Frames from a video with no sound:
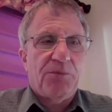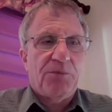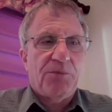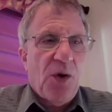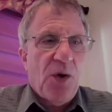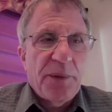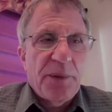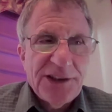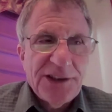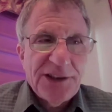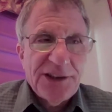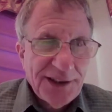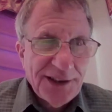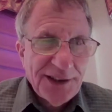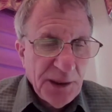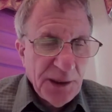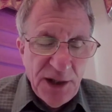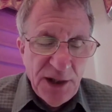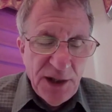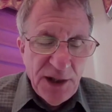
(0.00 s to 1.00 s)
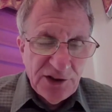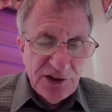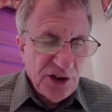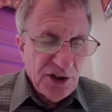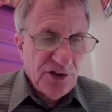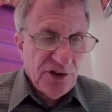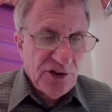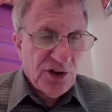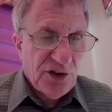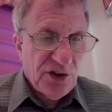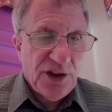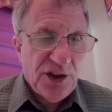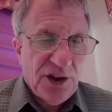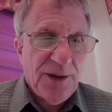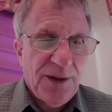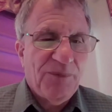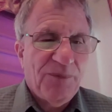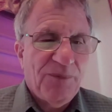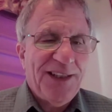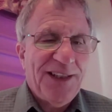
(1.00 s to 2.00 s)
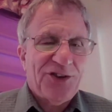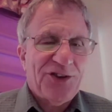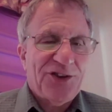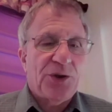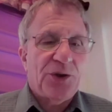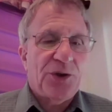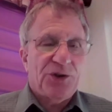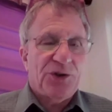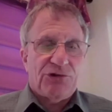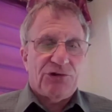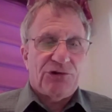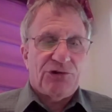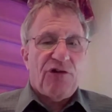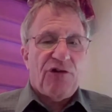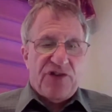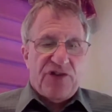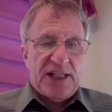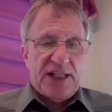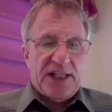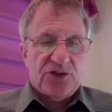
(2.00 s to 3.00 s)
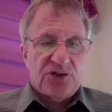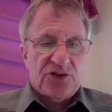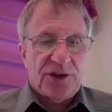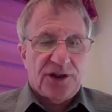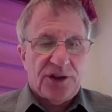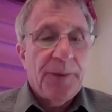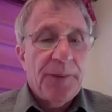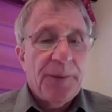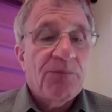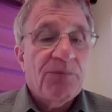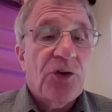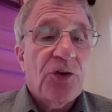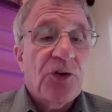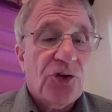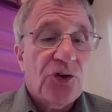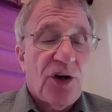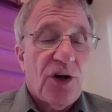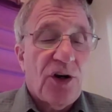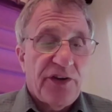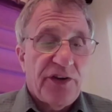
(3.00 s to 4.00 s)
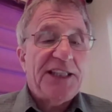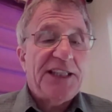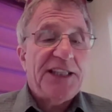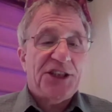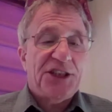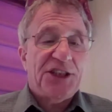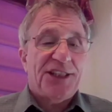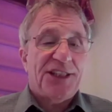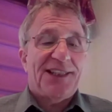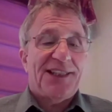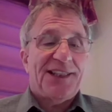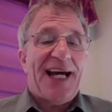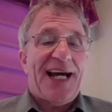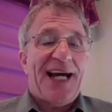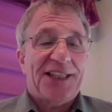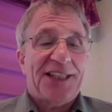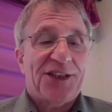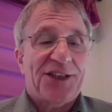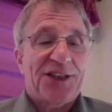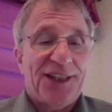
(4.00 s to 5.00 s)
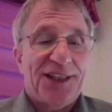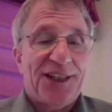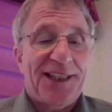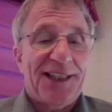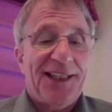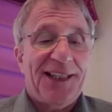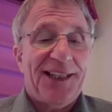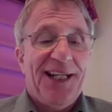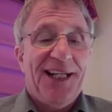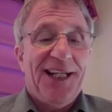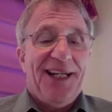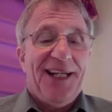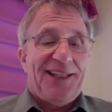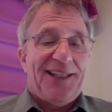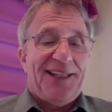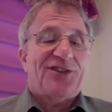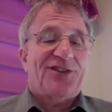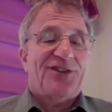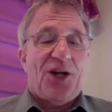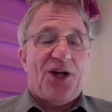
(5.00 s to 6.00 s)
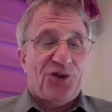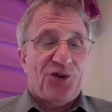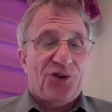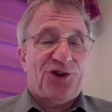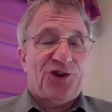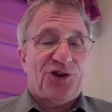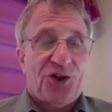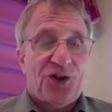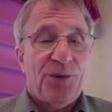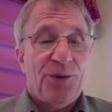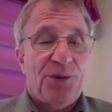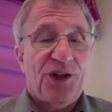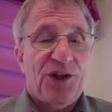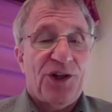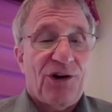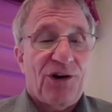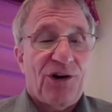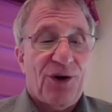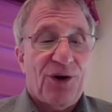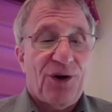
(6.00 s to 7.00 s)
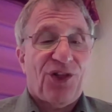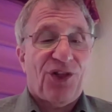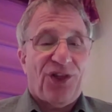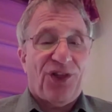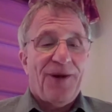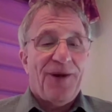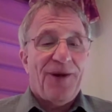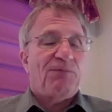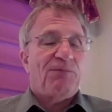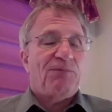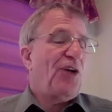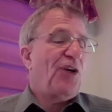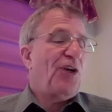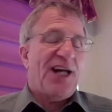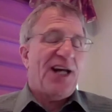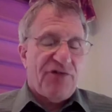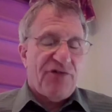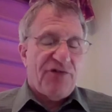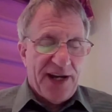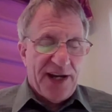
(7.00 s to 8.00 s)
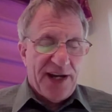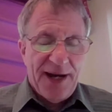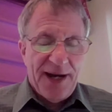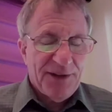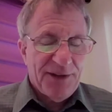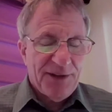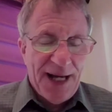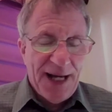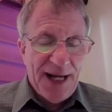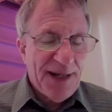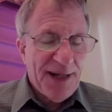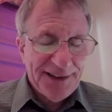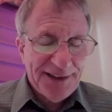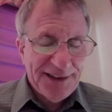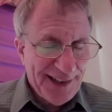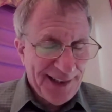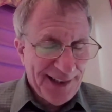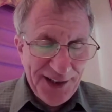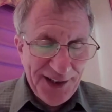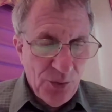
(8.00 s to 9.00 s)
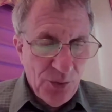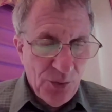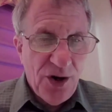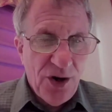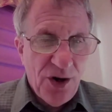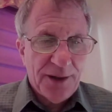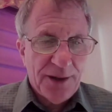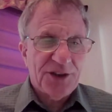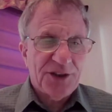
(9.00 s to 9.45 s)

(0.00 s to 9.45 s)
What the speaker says: obesity makes these these tumors grow faster. Starvation actually slows tumor growth. You're not. I'm not saying you are. I'm